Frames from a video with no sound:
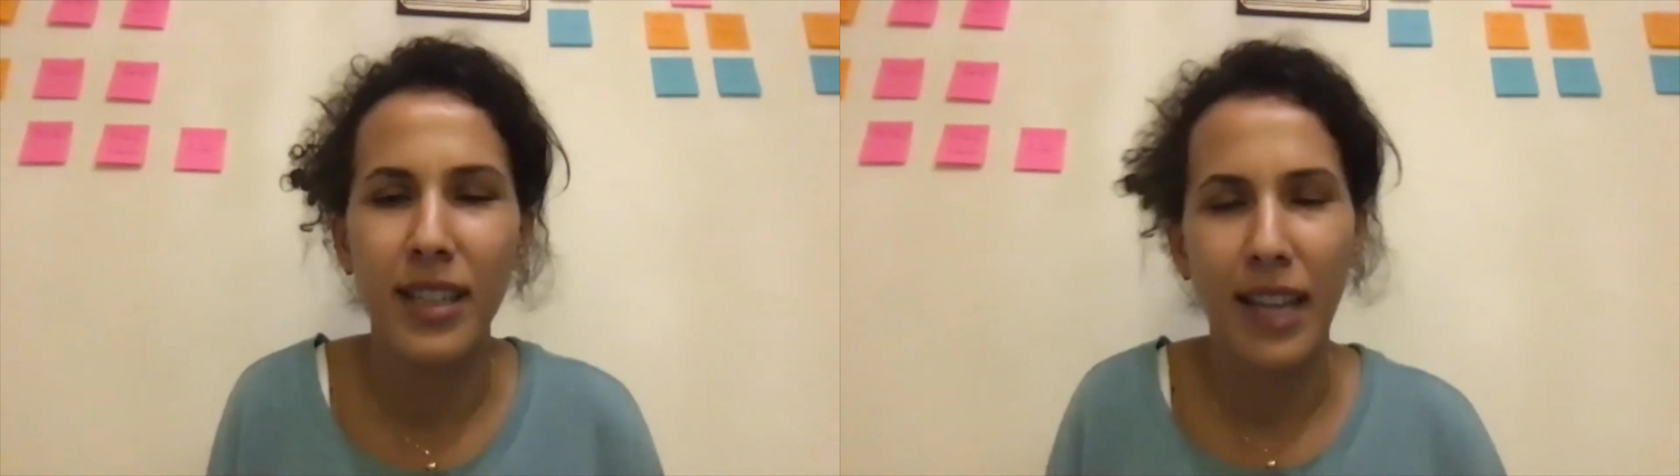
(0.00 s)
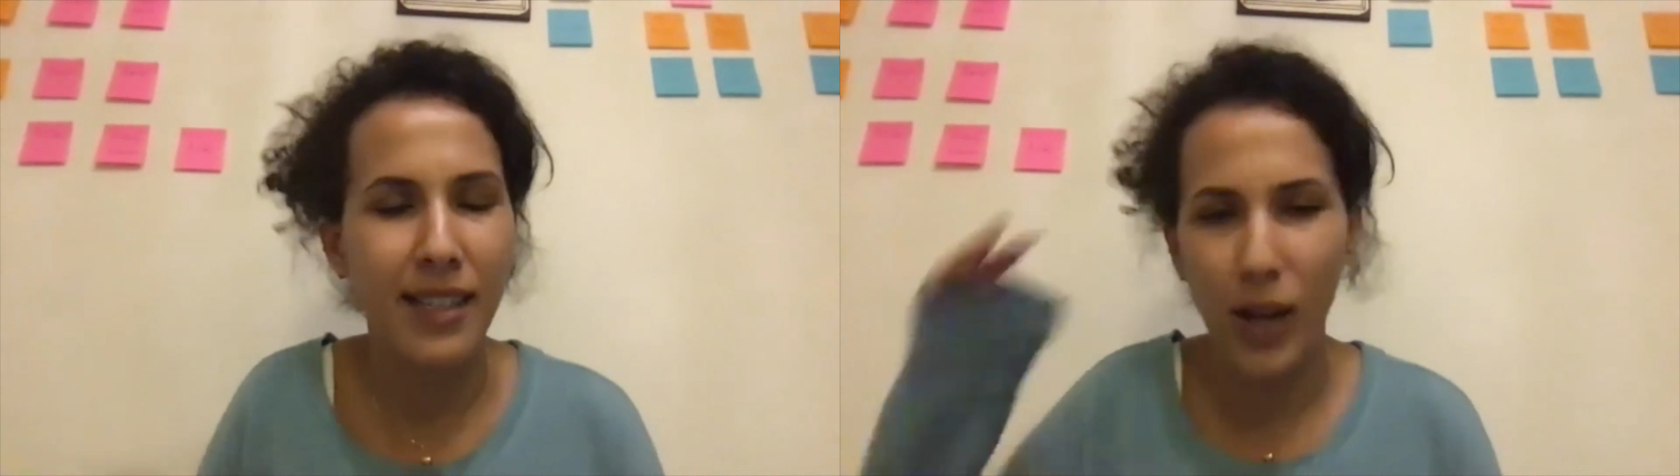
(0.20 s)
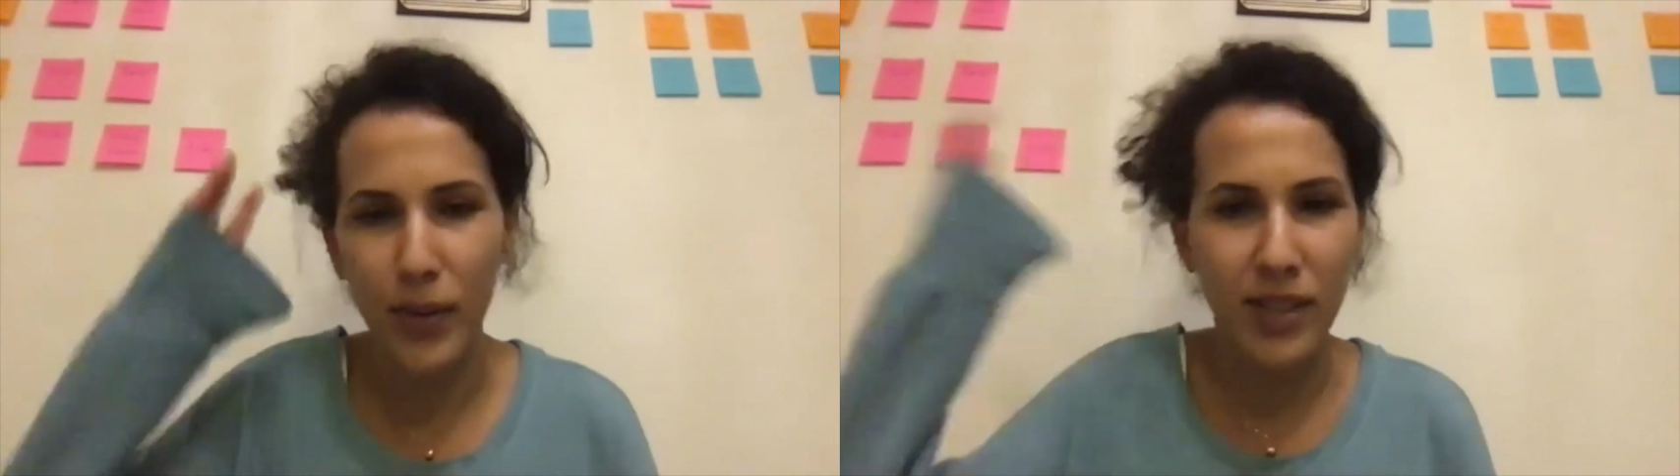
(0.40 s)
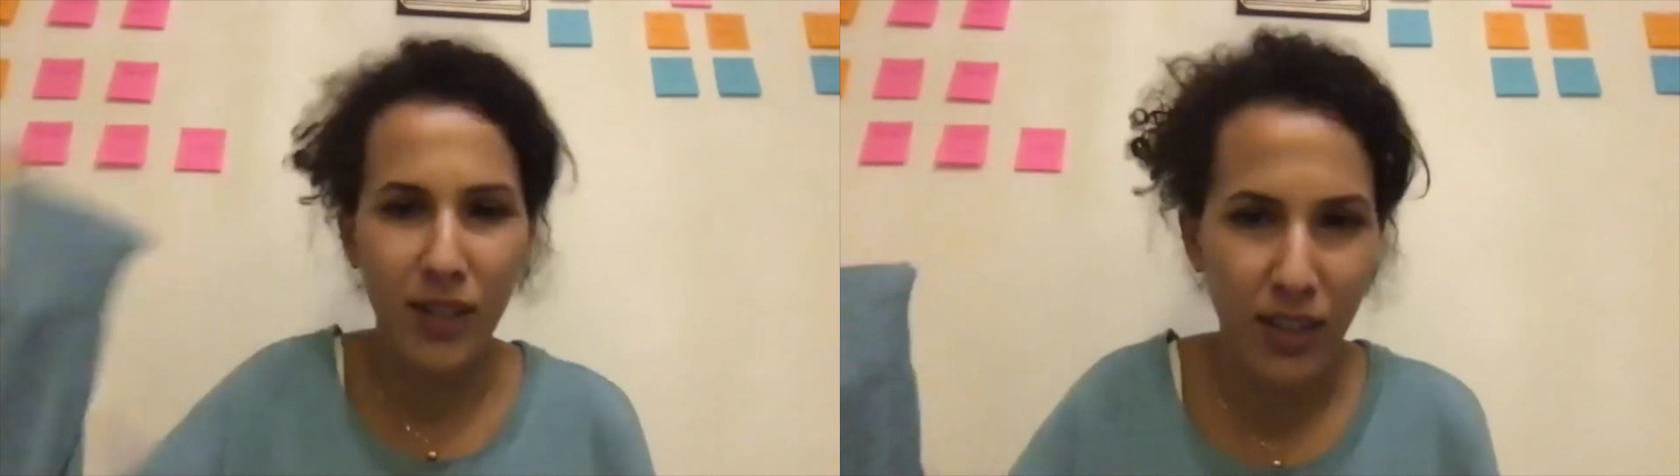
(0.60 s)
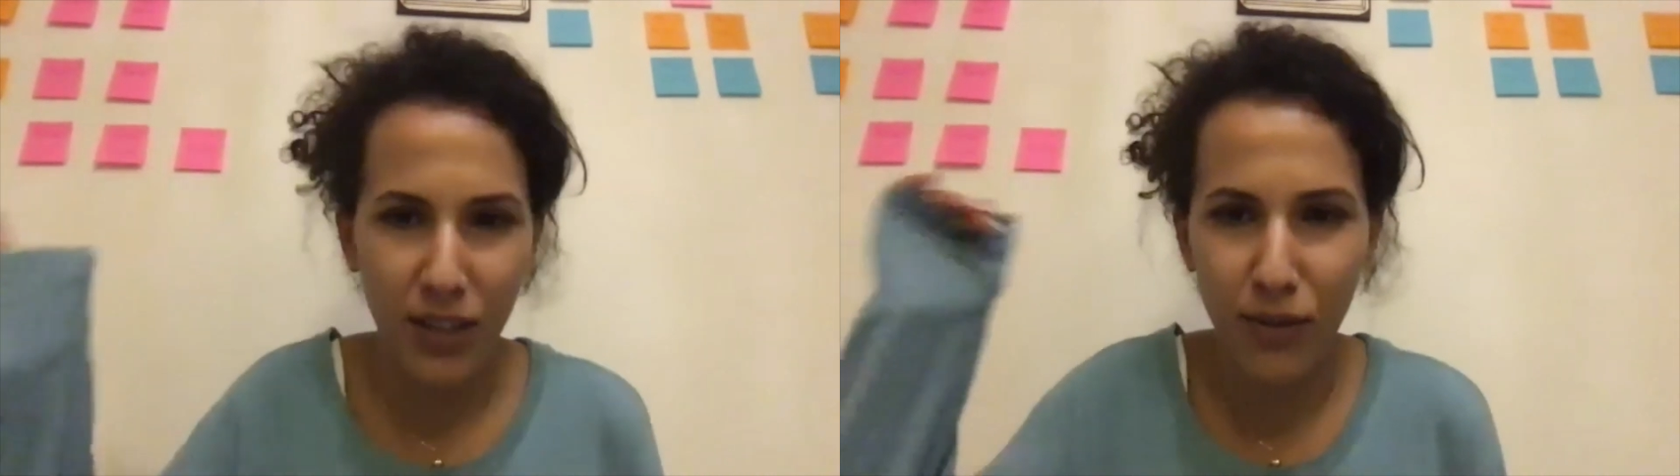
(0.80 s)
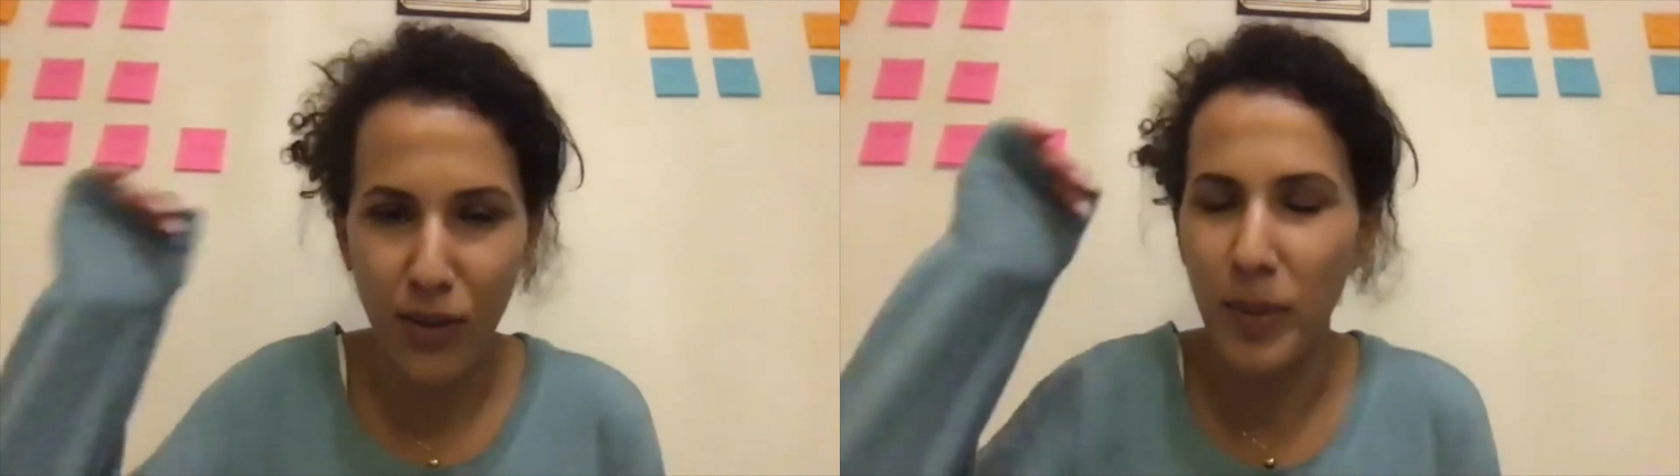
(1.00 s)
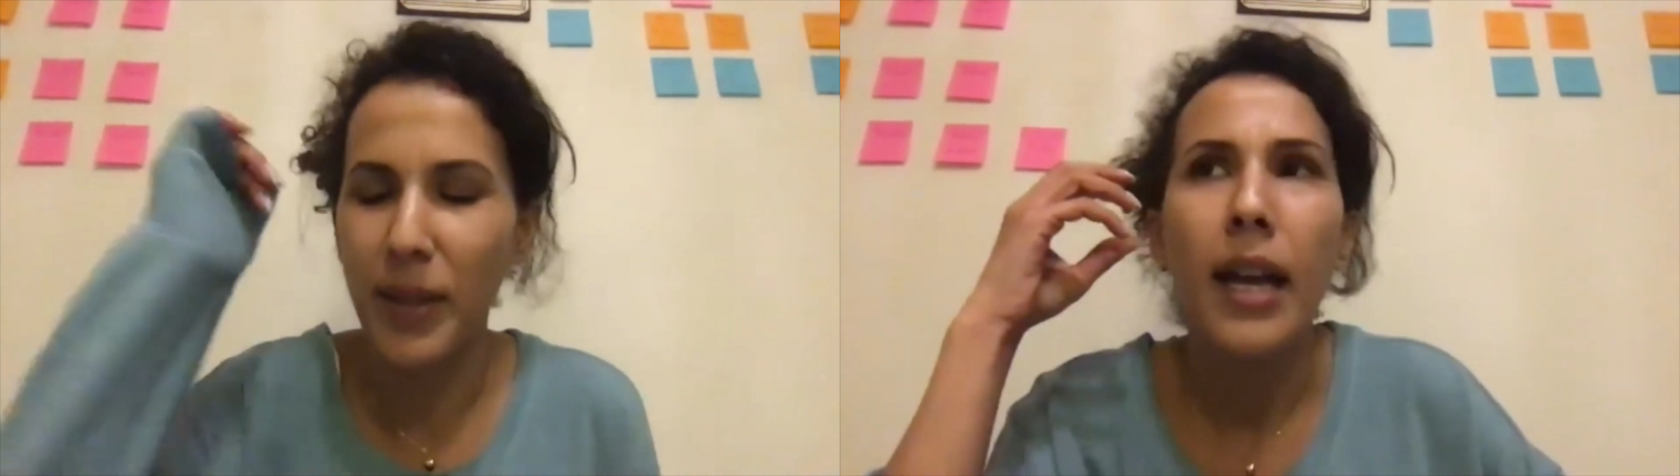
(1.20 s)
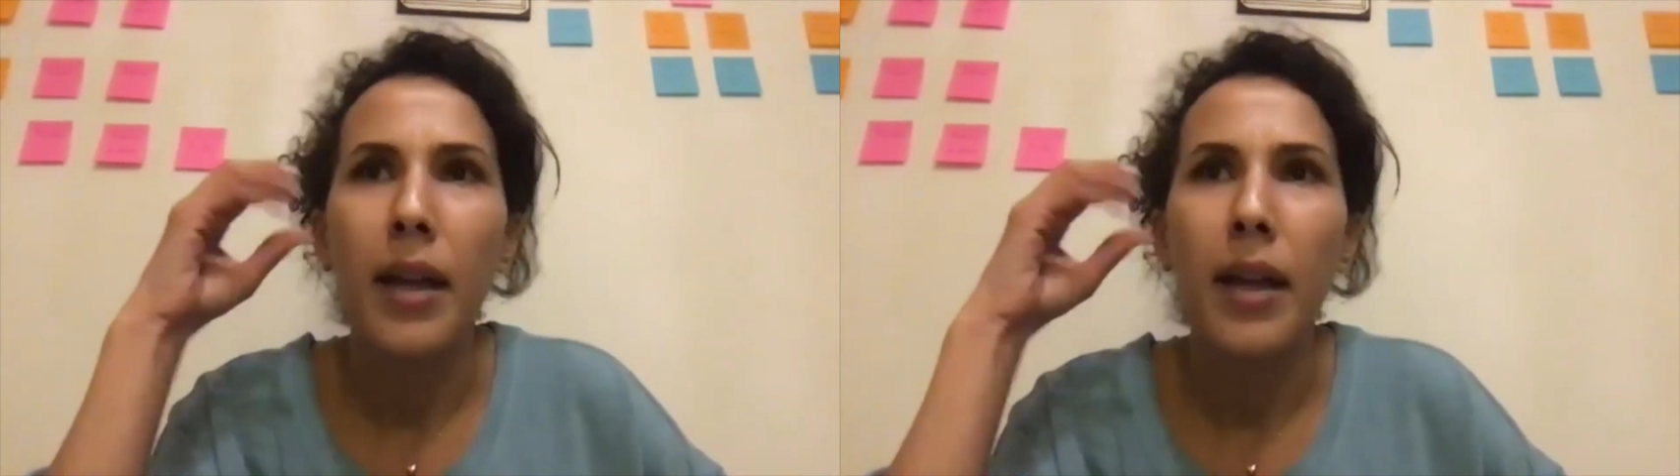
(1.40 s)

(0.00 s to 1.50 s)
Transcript: That's how it started for me.